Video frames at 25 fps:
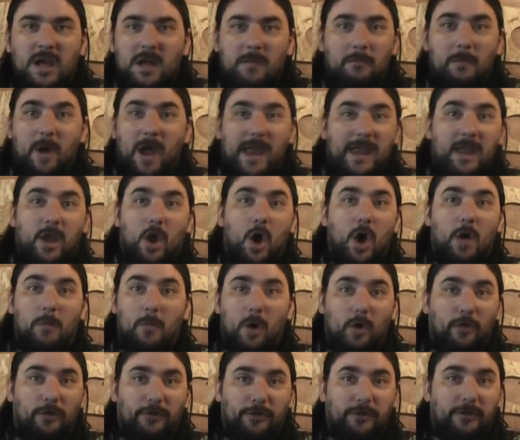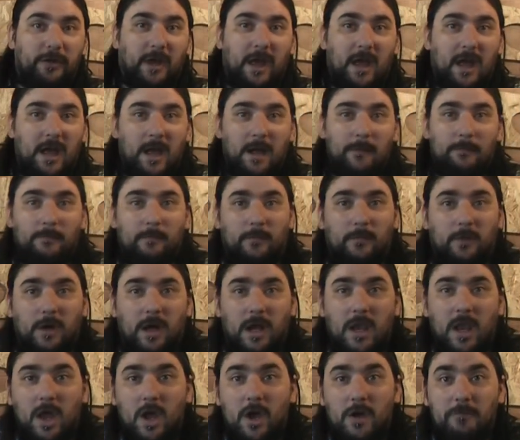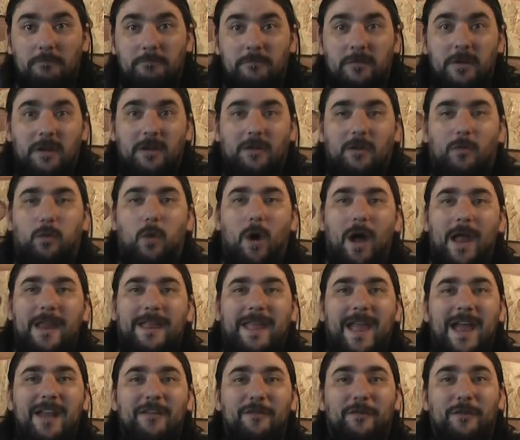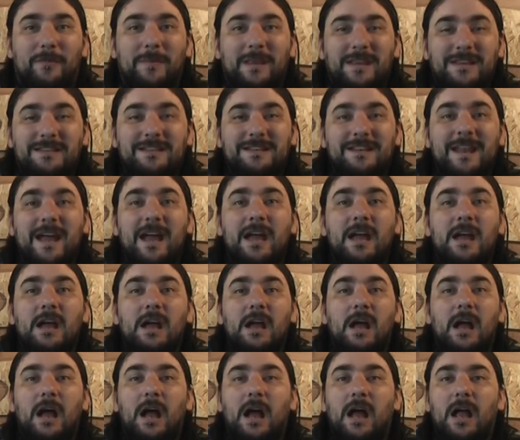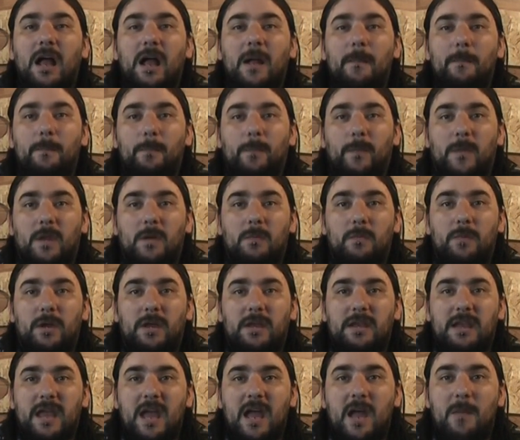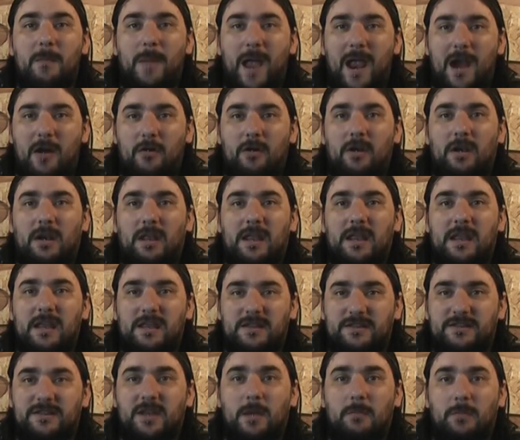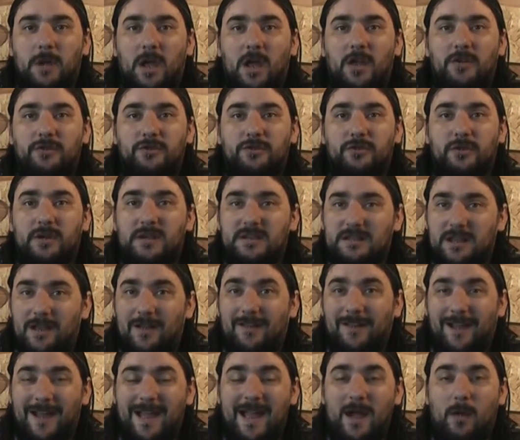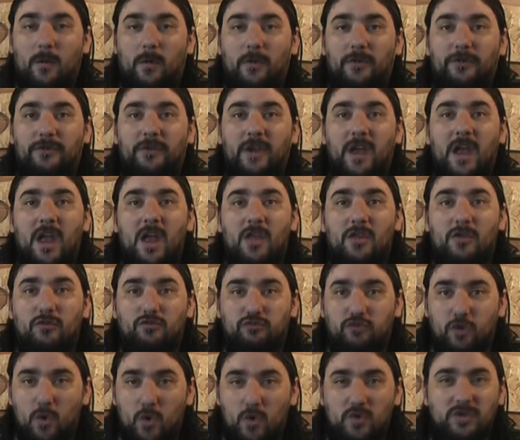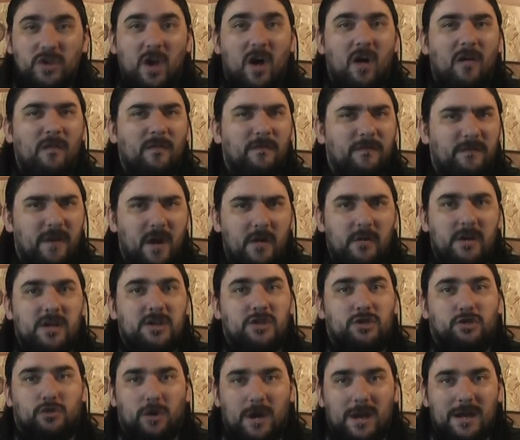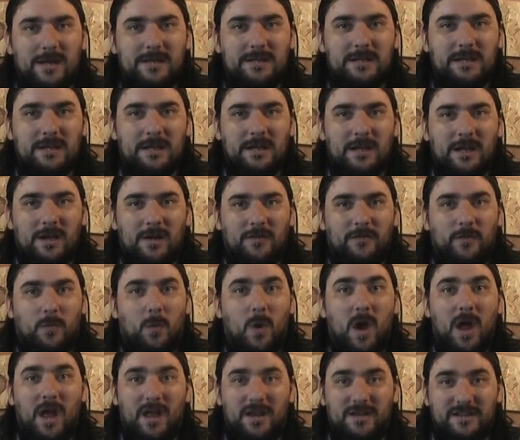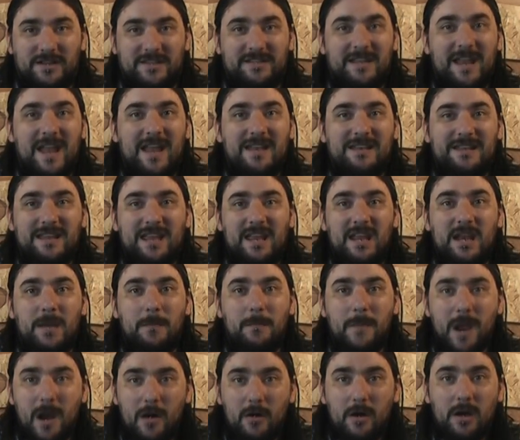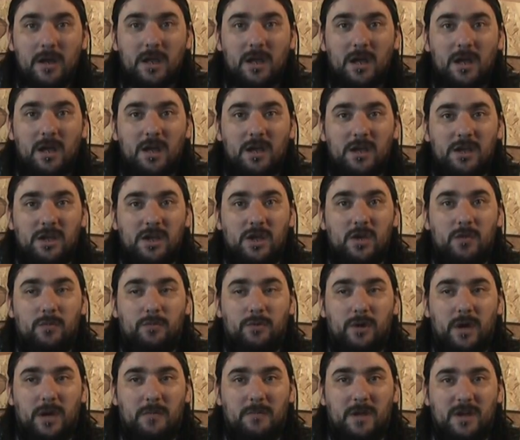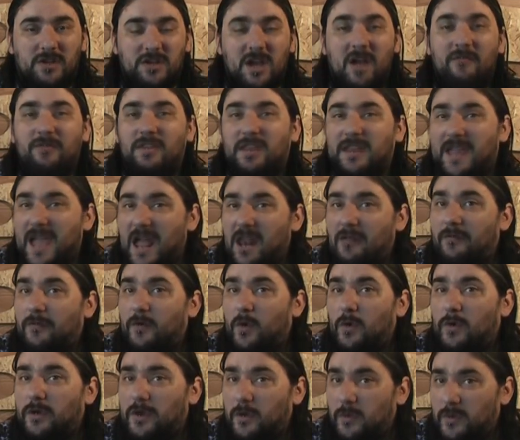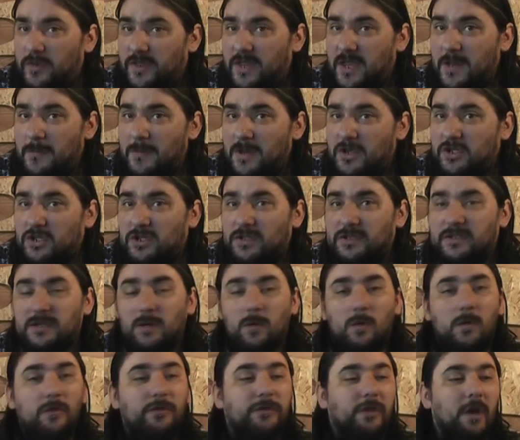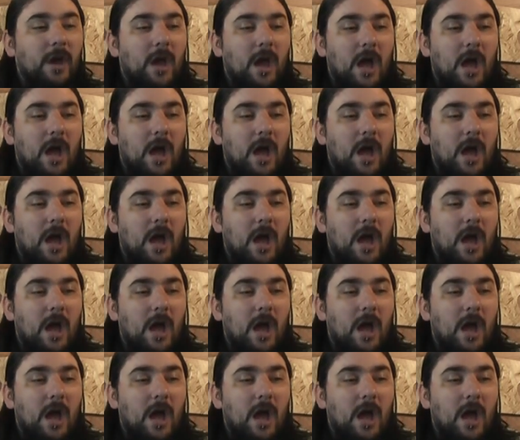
Mighty car mods, I learn what I can from the internet. But yeah, apparently in some countries like ours, the rules are very strict. From what I understand it, in America, you pretty much, other than California with the emissions laws,